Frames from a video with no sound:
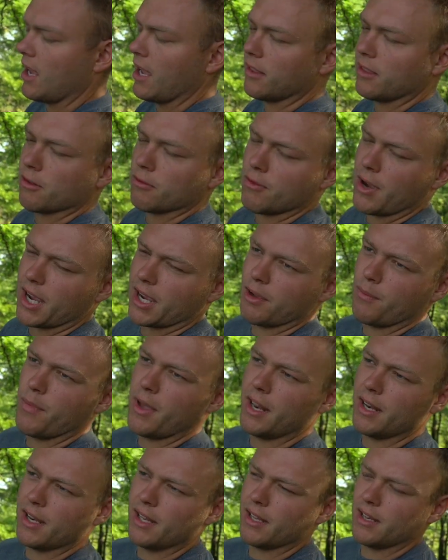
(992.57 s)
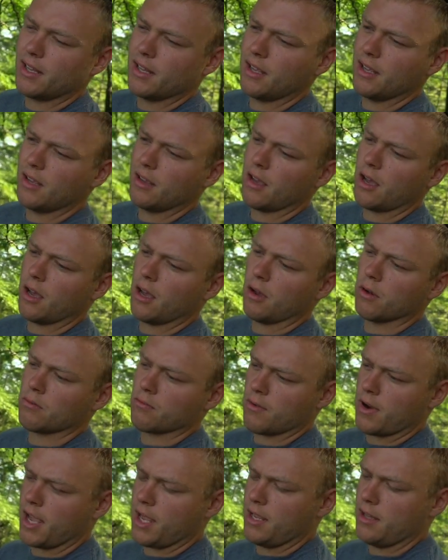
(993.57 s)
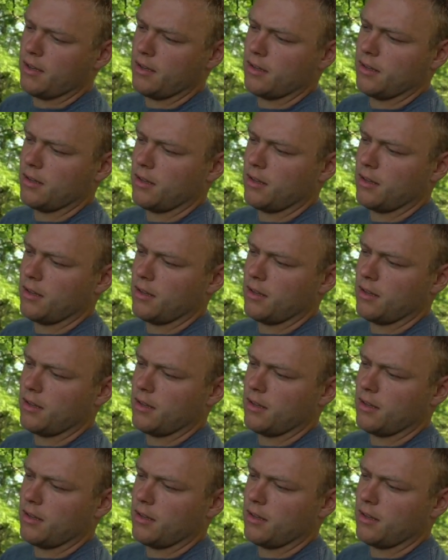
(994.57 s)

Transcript: at the recommended uh, rate